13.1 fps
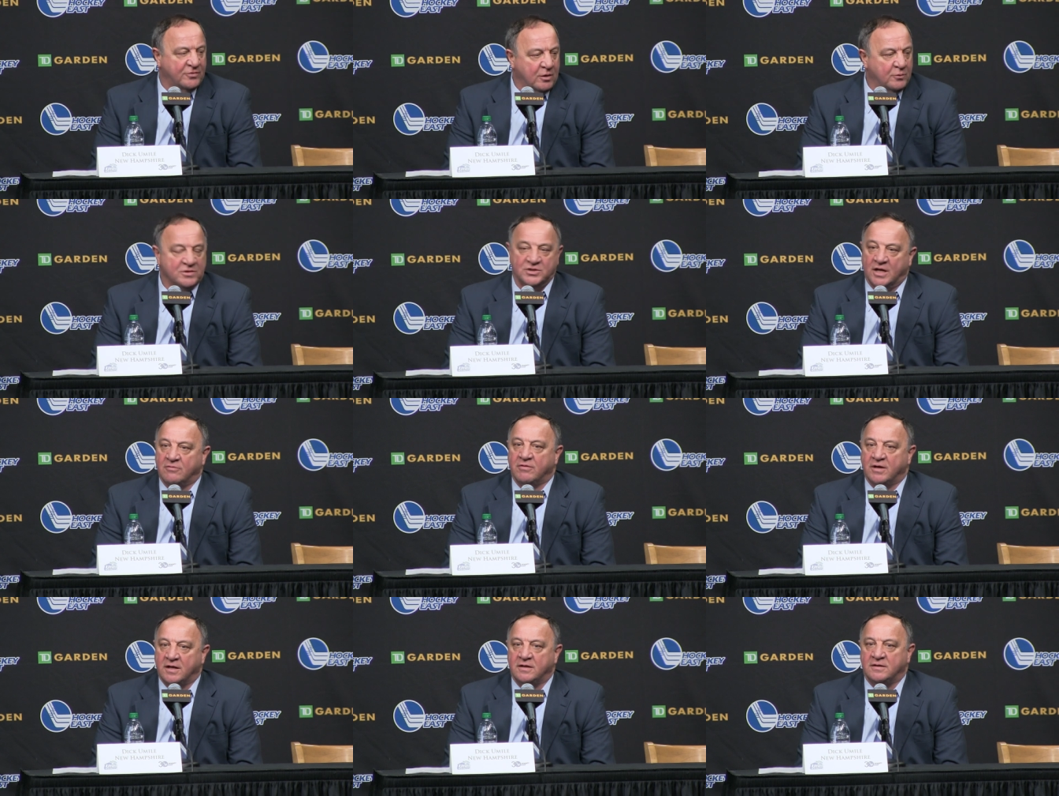I thought we
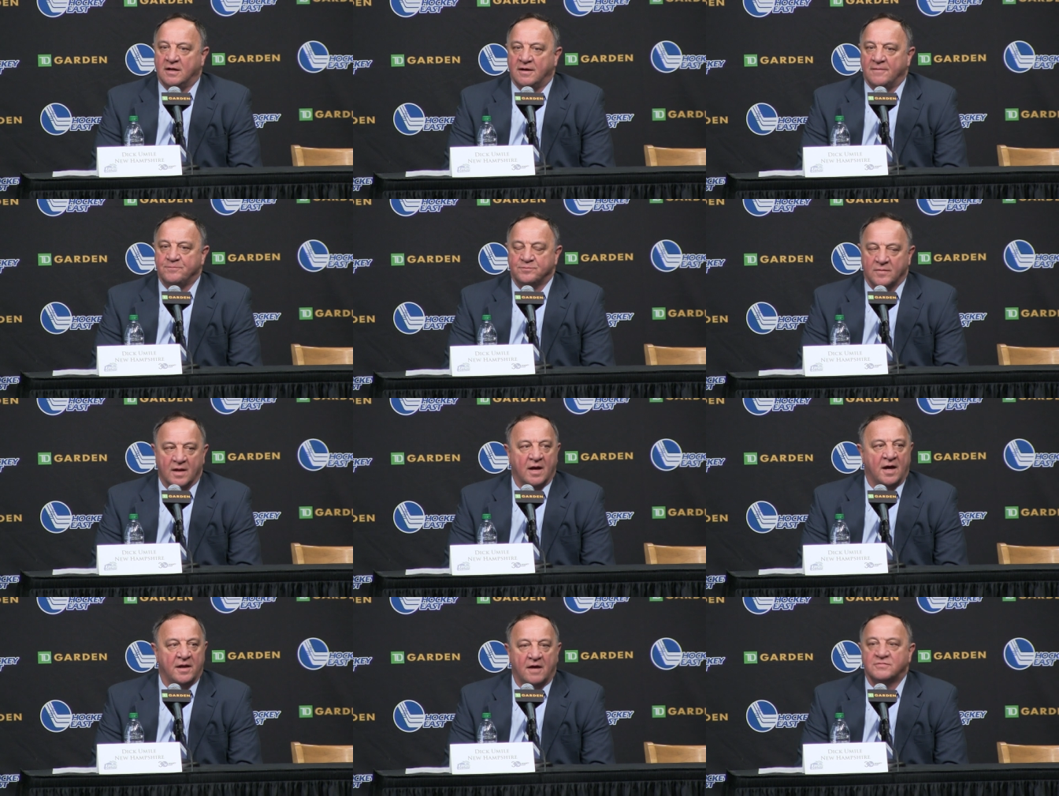generated um,
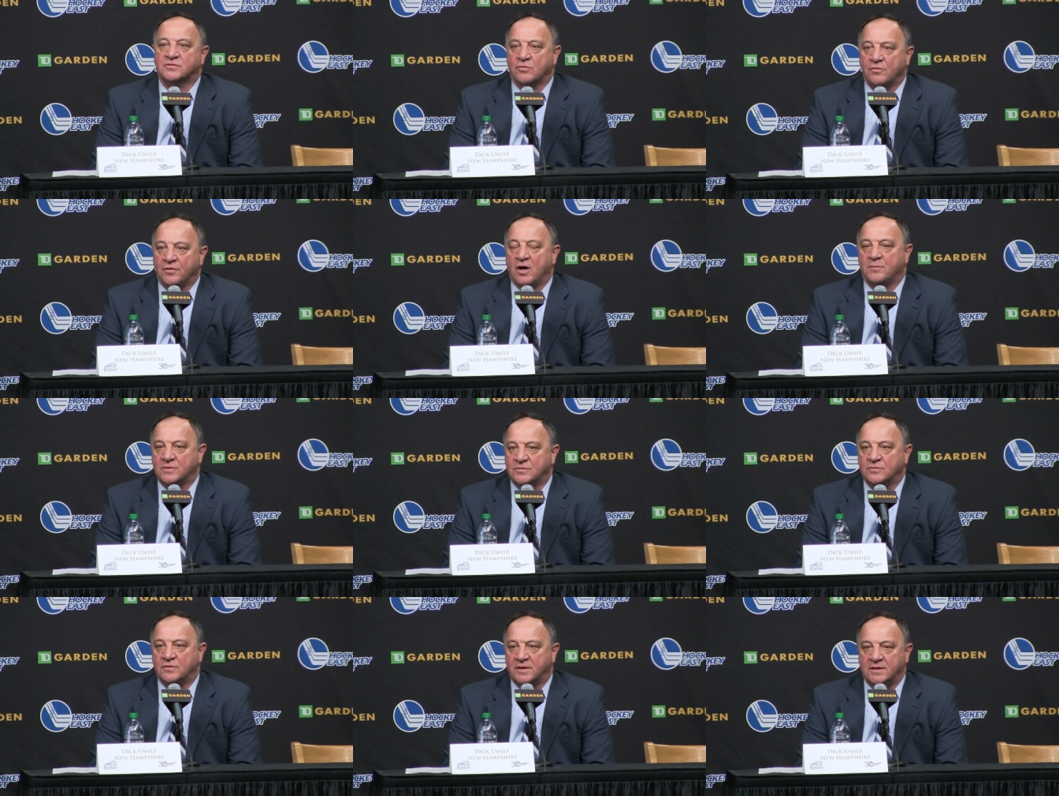enough scoring
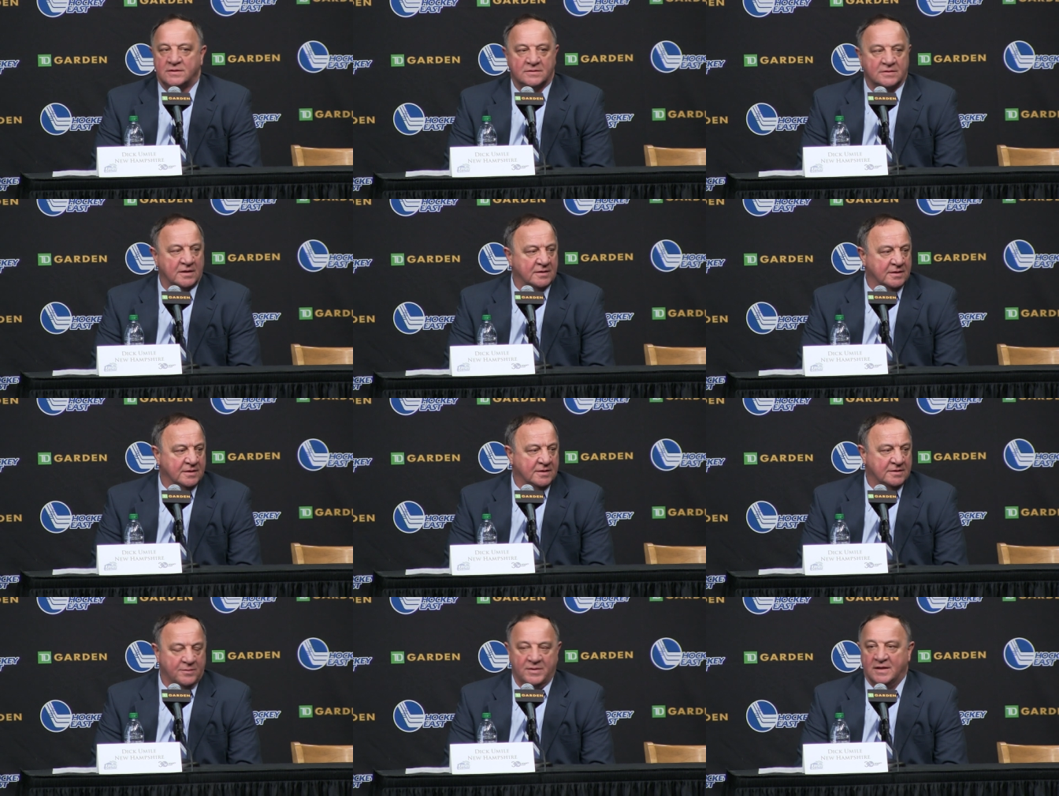opportunities uh,
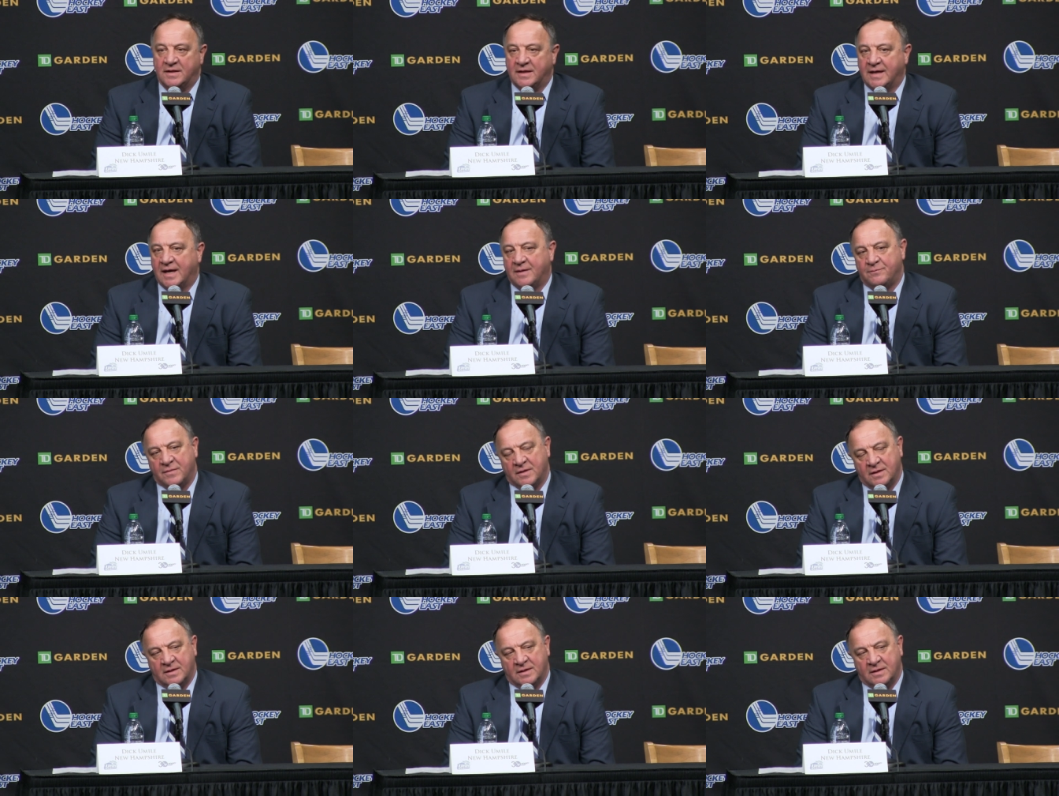to be in the game